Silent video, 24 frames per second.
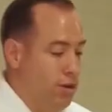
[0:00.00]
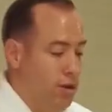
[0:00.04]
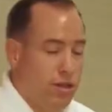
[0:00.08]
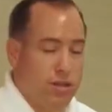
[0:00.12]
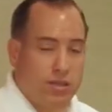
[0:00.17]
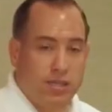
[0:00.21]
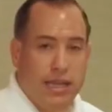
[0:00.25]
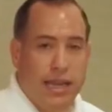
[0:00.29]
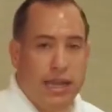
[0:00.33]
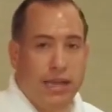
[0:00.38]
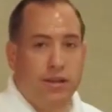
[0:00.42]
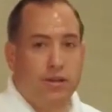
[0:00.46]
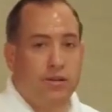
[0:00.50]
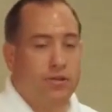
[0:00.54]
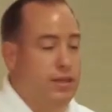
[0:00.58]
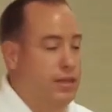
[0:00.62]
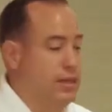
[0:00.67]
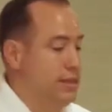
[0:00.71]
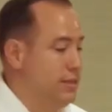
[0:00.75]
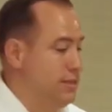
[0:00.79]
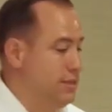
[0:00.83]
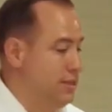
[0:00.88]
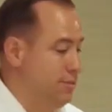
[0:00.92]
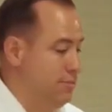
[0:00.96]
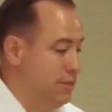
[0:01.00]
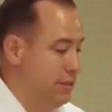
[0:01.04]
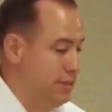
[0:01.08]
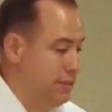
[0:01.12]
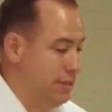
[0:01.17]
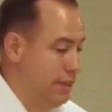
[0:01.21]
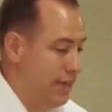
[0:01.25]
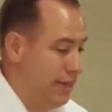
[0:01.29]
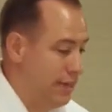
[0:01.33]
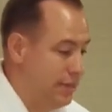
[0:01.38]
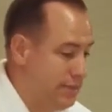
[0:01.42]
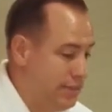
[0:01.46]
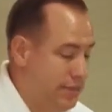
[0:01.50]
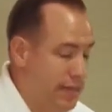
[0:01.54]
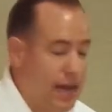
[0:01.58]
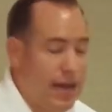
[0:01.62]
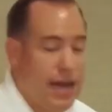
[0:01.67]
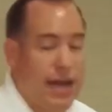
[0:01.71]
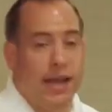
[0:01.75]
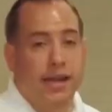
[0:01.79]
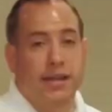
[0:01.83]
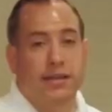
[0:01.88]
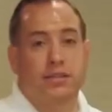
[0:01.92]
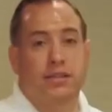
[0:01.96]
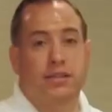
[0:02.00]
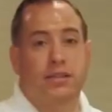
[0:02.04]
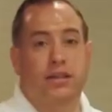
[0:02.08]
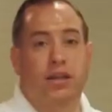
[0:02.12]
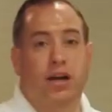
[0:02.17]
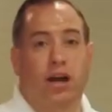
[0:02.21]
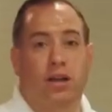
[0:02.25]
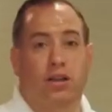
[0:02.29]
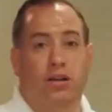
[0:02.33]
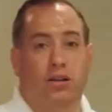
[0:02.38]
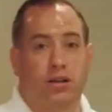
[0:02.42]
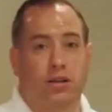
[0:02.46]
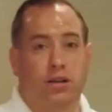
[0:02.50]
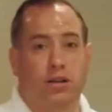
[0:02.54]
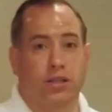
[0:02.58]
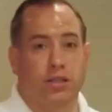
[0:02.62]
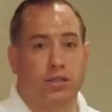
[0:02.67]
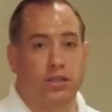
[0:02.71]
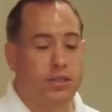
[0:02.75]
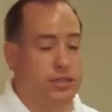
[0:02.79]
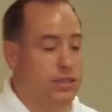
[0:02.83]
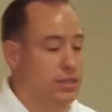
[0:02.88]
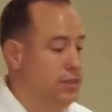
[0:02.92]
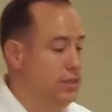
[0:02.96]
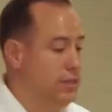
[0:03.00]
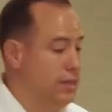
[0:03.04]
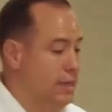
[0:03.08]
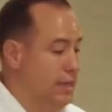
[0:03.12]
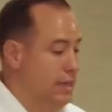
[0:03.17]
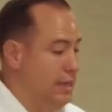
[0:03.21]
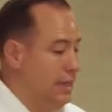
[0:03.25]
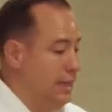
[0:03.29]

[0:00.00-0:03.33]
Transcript: call Jayco, get the same exact size and color cushion.